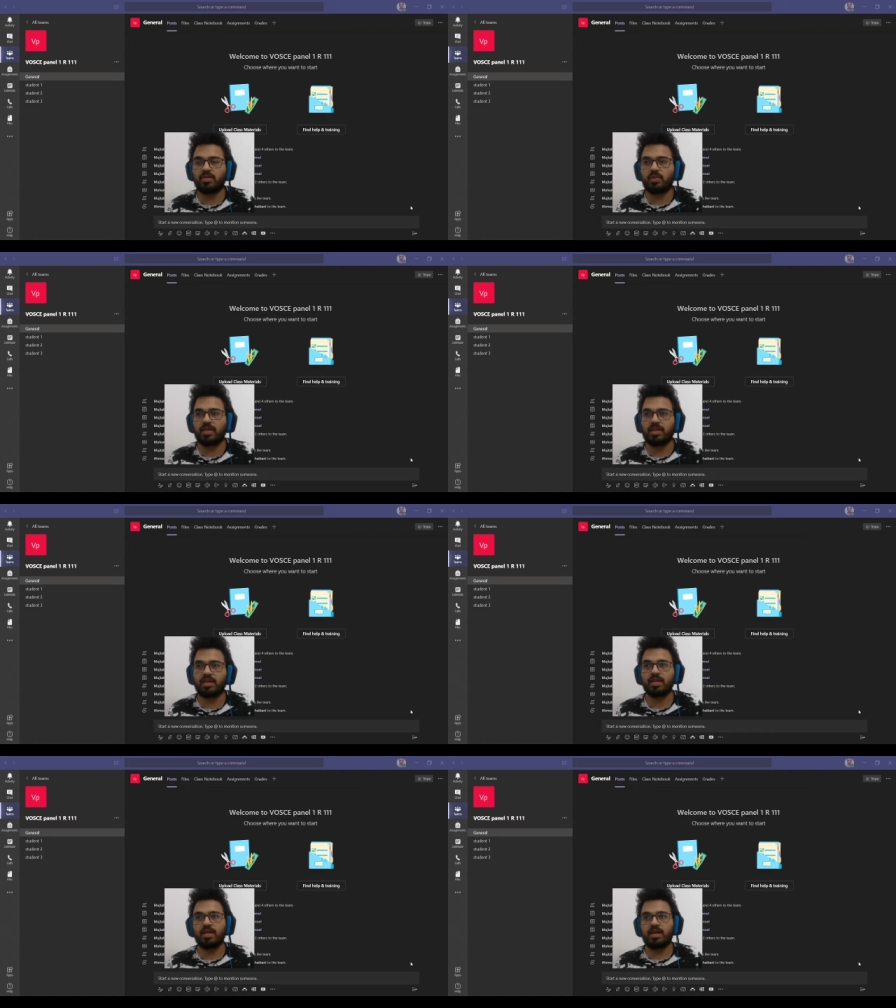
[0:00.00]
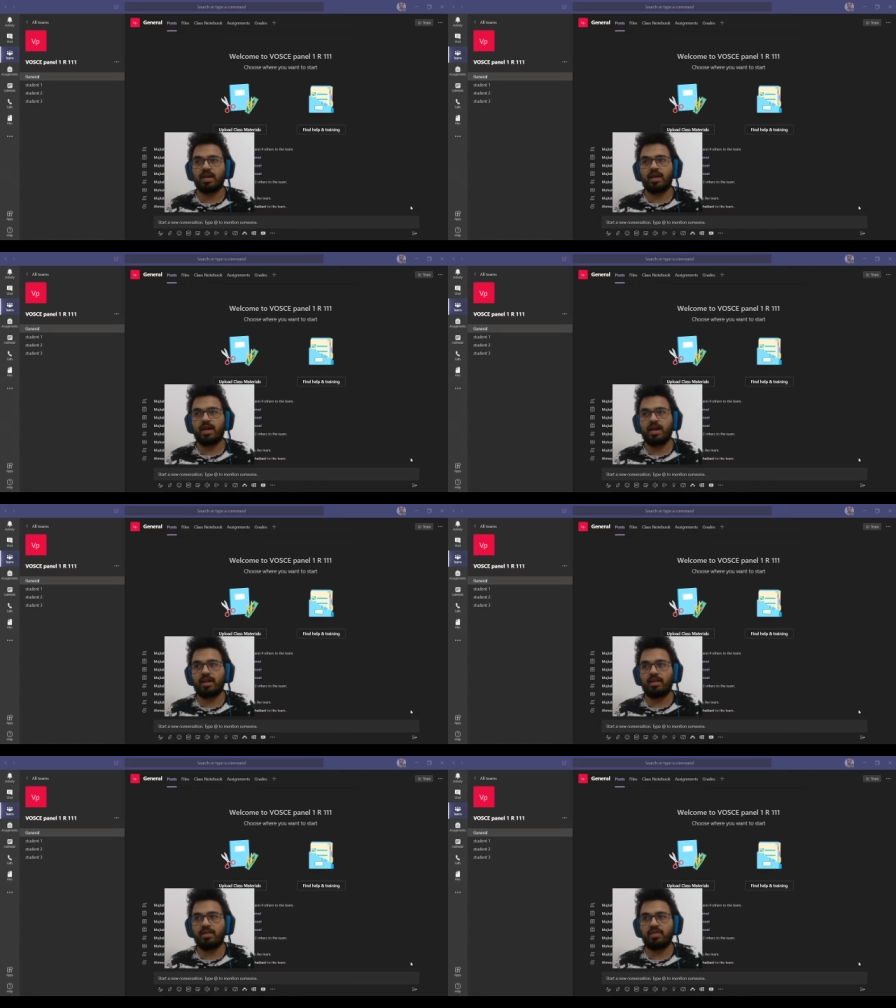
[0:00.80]
We
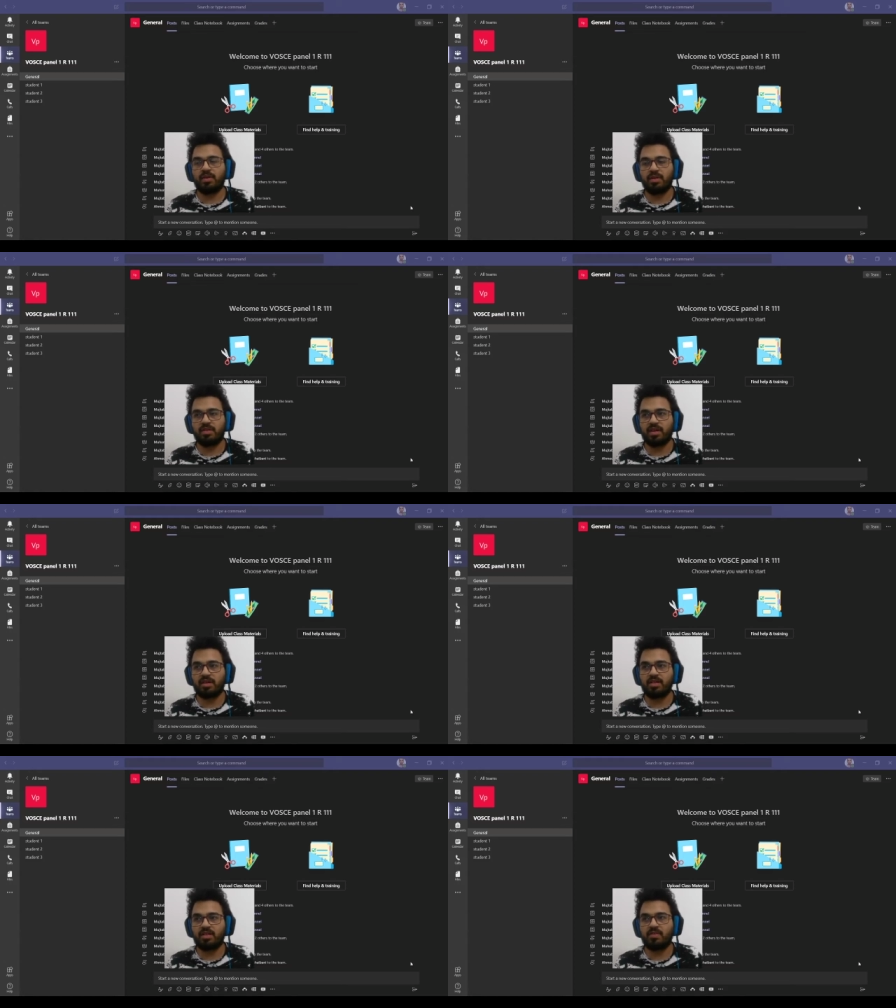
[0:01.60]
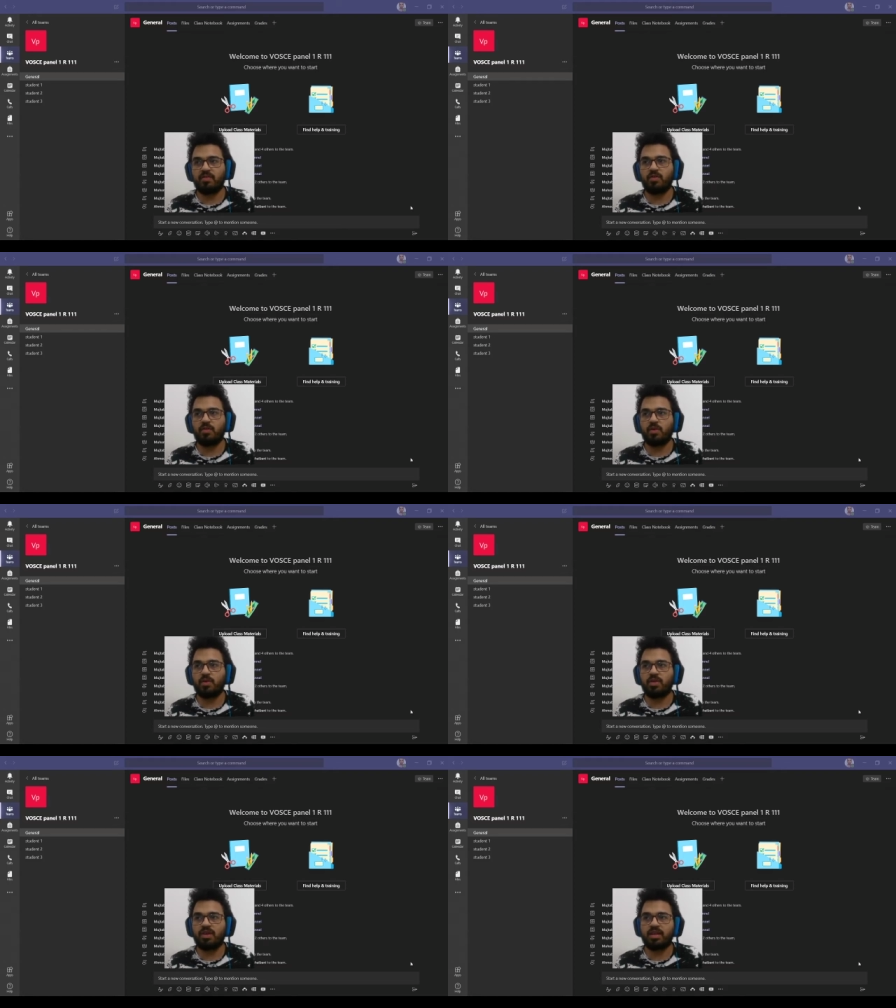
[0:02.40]
added thirty seconds for
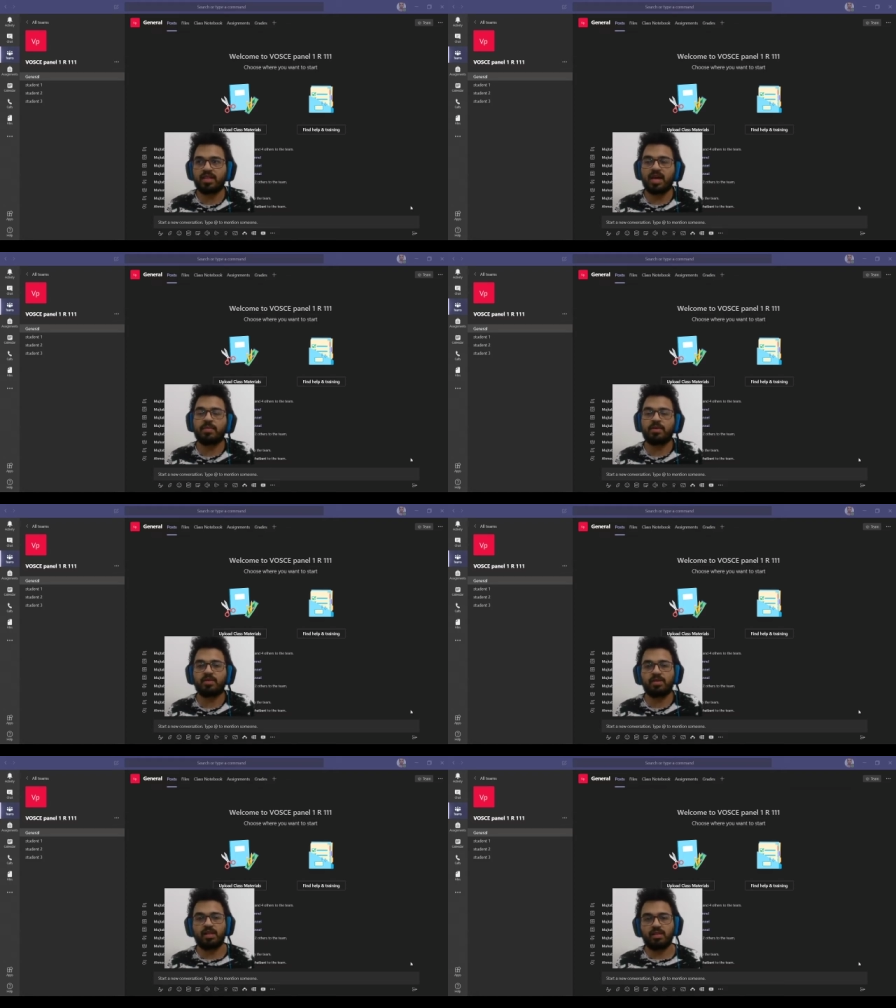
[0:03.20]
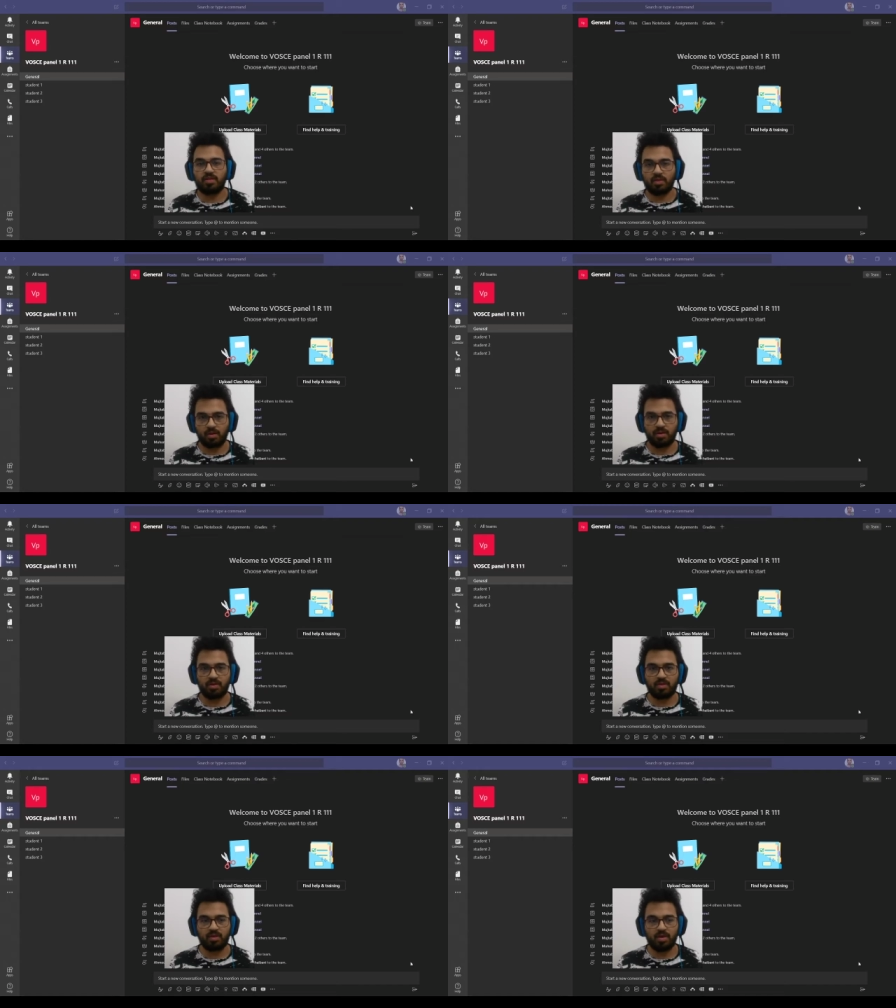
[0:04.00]
the examiner to tell the
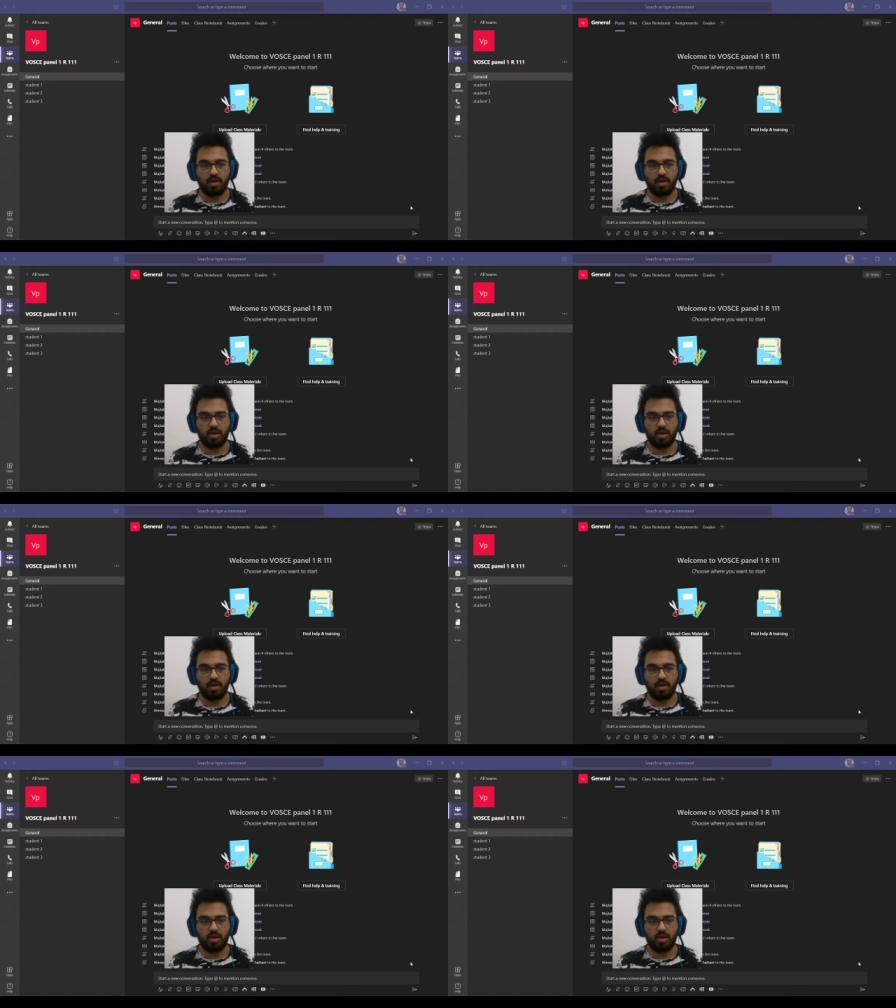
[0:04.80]
student